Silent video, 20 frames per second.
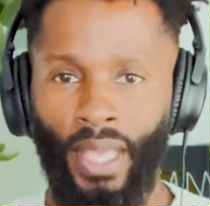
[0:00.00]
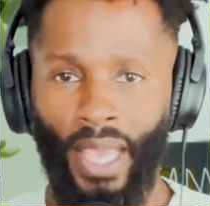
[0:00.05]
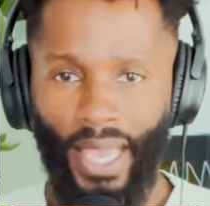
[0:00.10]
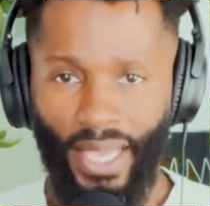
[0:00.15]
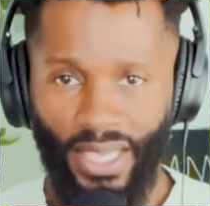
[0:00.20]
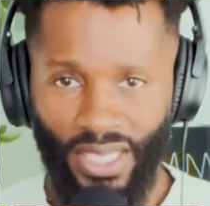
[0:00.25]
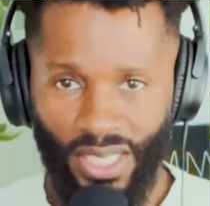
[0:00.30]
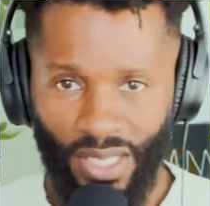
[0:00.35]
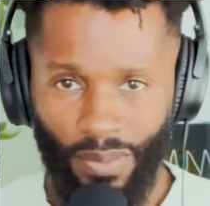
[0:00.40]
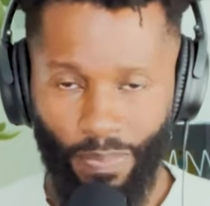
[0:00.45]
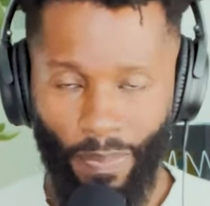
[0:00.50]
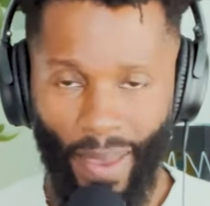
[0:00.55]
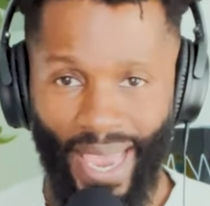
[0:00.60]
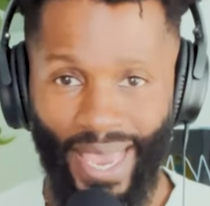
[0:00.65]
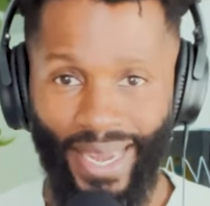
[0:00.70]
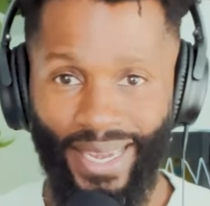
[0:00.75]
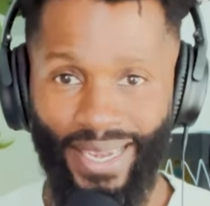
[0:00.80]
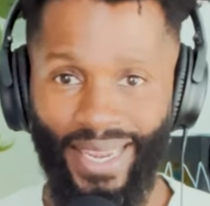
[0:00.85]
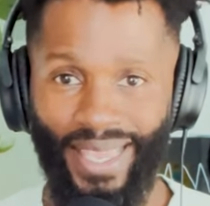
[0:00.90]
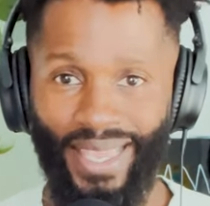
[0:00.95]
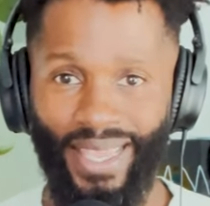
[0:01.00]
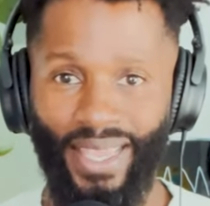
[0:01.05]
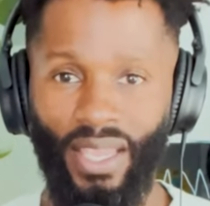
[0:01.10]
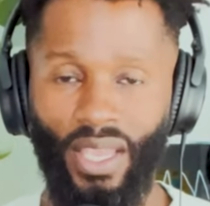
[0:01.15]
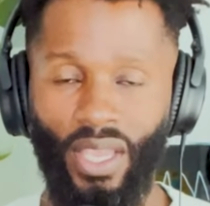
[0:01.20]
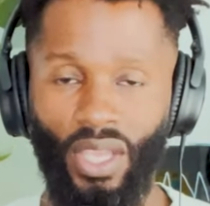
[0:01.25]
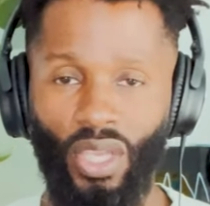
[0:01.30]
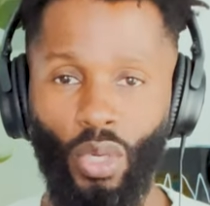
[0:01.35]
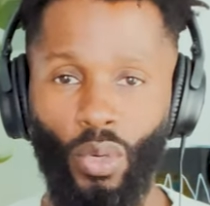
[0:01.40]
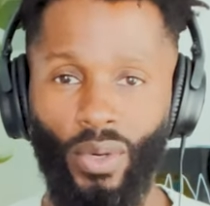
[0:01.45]

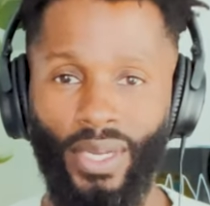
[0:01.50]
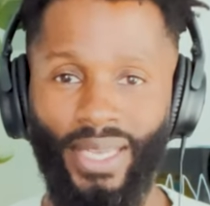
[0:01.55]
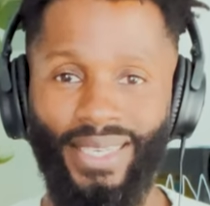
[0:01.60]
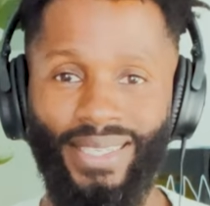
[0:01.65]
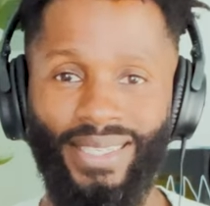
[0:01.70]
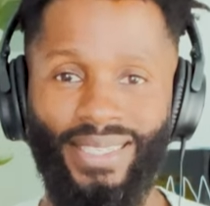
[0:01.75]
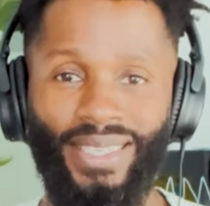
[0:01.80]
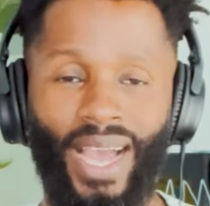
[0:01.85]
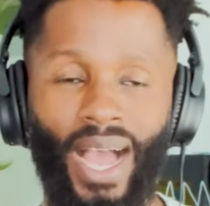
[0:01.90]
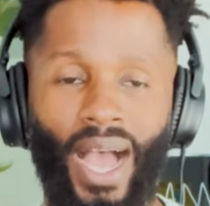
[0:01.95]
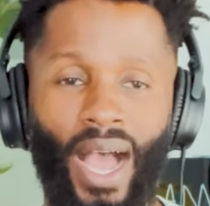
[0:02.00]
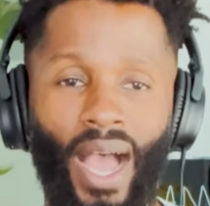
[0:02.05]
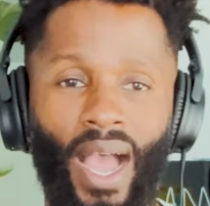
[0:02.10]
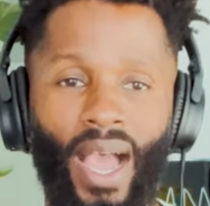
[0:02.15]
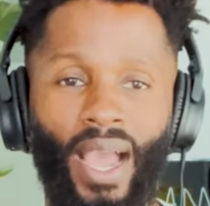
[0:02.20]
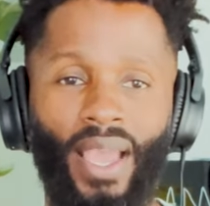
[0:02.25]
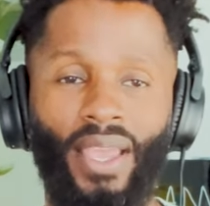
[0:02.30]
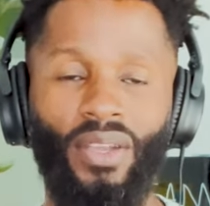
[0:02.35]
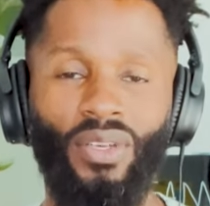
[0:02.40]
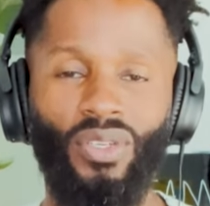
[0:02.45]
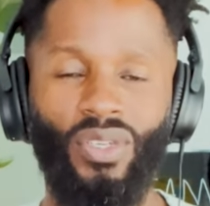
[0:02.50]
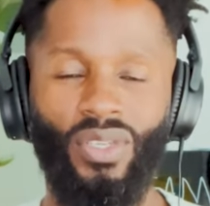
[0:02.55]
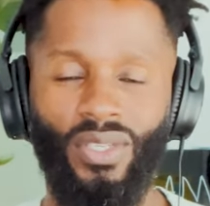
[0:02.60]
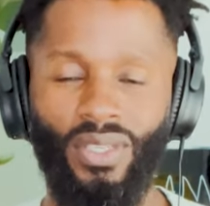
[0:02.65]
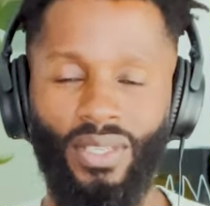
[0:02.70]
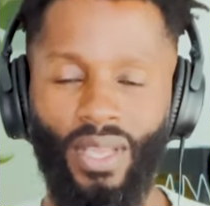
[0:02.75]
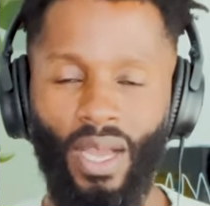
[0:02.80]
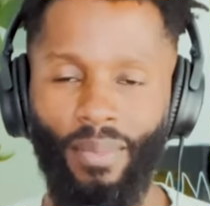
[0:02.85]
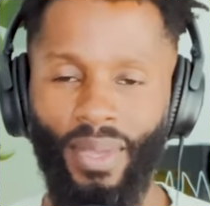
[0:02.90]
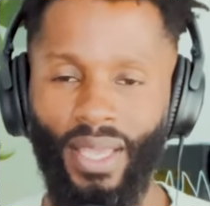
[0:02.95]
expanding your entire
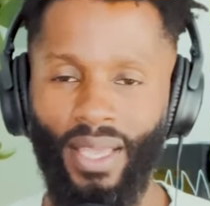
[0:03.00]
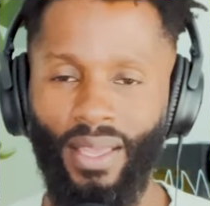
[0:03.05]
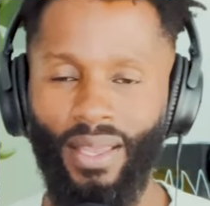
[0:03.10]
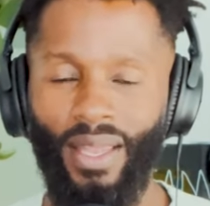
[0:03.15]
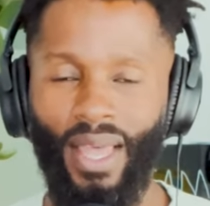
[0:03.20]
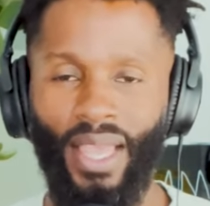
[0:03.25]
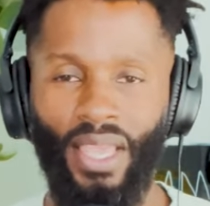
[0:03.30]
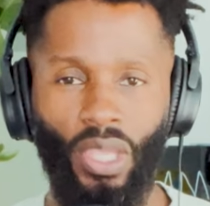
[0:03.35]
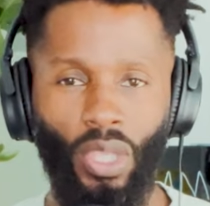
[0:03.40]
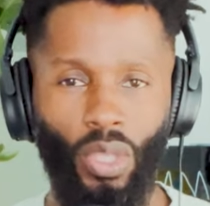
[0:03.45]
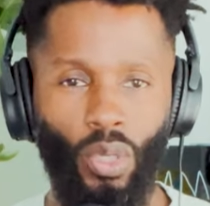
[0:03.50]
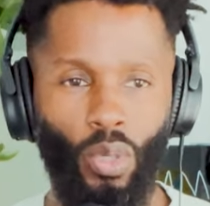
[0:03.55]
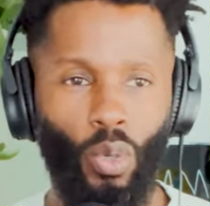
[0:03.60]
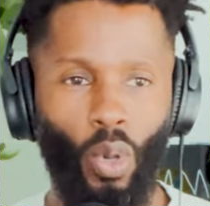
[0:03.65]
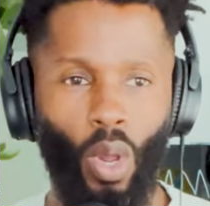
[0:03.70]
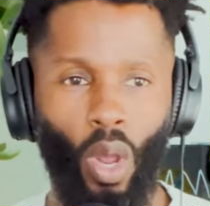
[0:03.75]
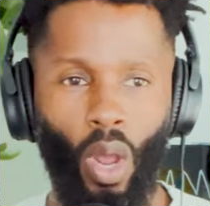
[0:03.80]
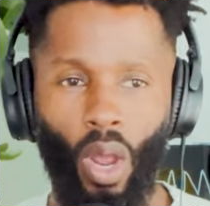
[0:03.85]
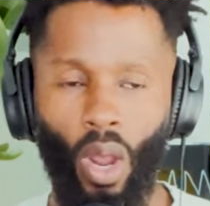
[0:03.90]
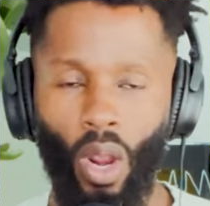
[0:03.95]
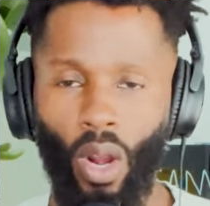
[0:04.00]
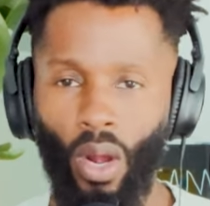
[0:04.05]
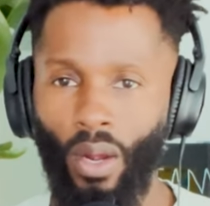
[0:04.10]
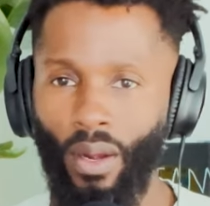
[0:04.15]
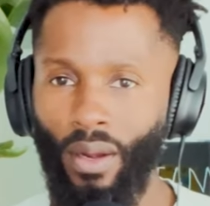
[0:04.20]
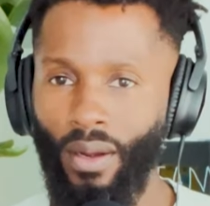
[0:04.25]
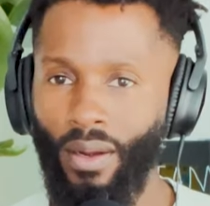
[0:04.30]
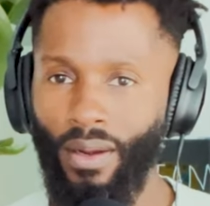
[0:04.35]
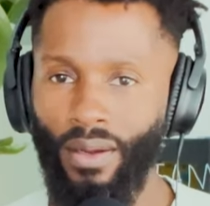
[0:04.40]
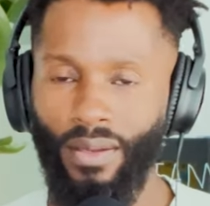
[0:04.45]
stomach like you
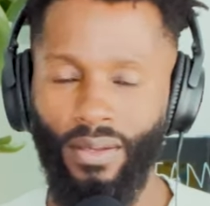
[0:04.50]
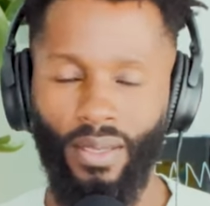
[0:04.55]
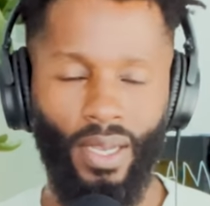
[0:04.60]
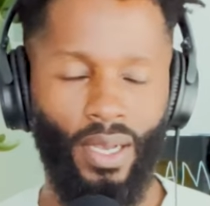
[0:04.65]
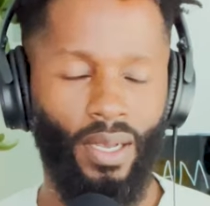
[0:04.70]
are